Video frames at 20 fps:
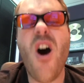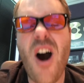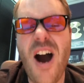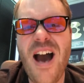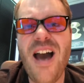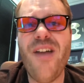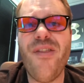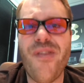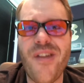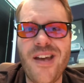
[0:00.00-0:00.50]

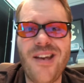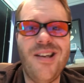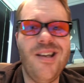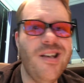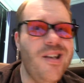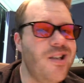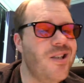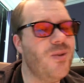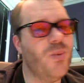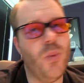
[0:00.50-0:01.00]
I
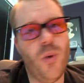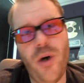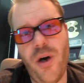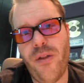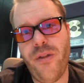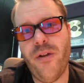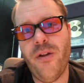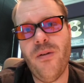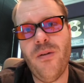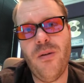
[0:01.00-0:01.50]
think is
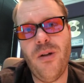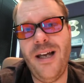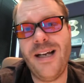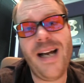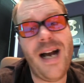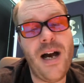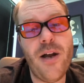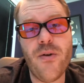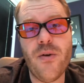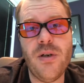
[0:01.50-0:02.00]
worth it, like
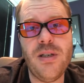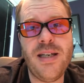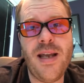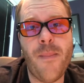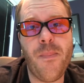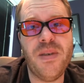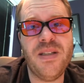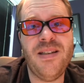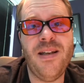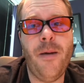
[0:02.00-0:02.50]

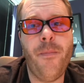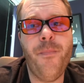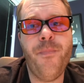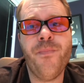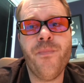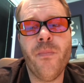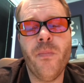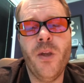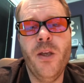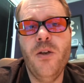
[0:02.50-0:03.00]

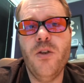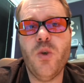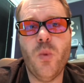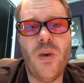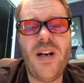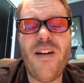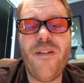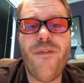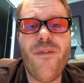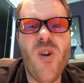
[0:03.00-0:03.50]
110%. So
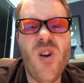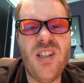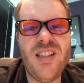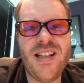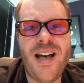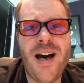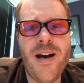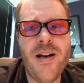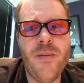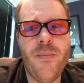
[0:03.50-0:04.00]
when I first
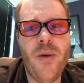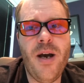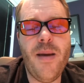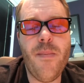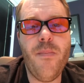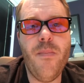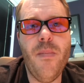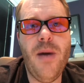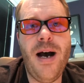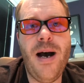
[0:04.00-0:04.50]
started my
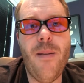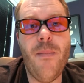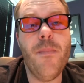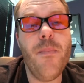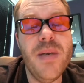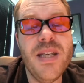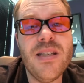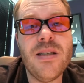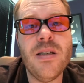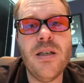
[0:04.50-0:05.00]
um,
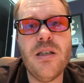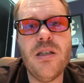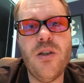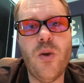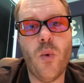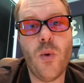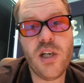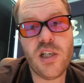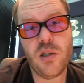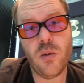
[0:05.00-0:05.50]
business,
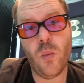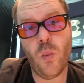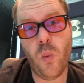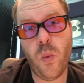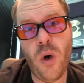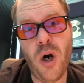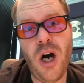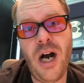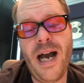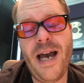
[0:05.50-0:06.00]
the reason
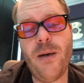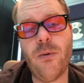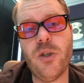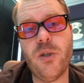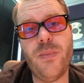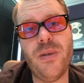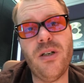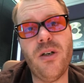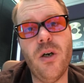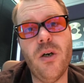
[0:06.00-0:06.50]
why
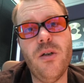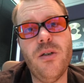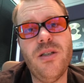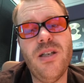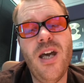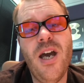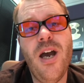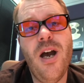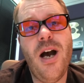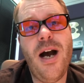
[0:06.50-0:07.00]
was
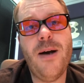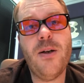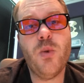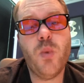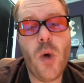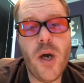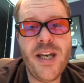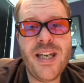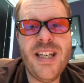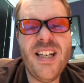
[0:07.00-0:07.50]
because I was
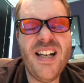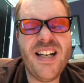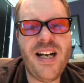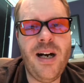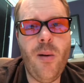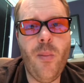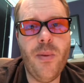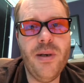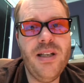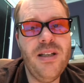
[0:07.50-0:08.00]
working in a
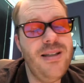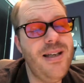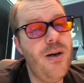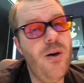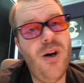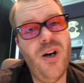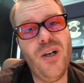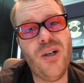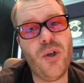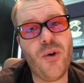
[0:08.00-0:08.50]
company, that
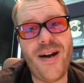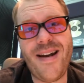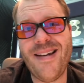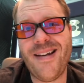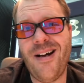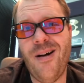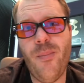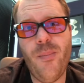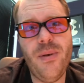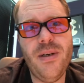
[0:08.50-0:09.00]
were a
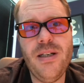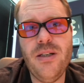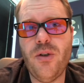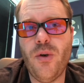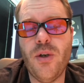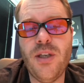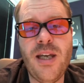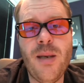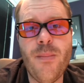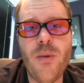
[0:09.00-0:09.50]
great company,
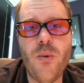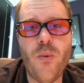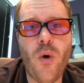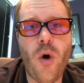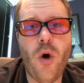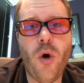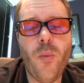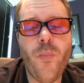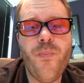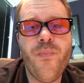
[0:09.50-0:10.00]
don't get me
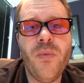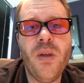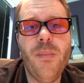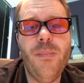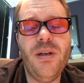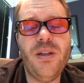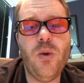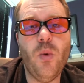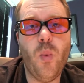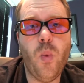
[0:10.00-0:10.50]
wrong,
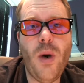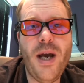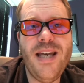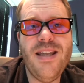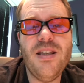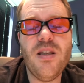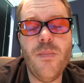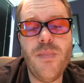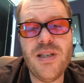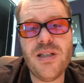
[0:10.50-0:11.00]
but the
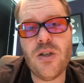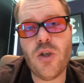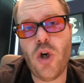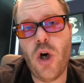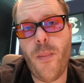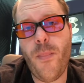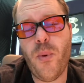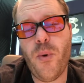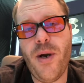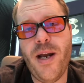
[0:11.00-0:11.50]
way that the business
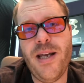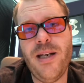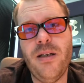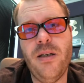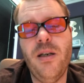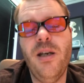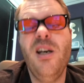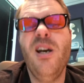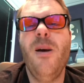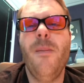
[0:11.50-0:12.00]

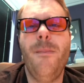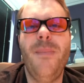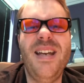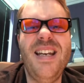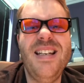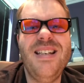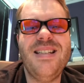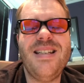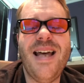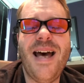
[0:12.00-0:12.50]
operated
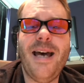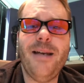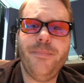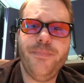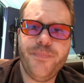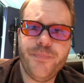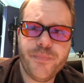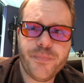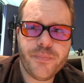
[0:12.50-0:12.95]
means that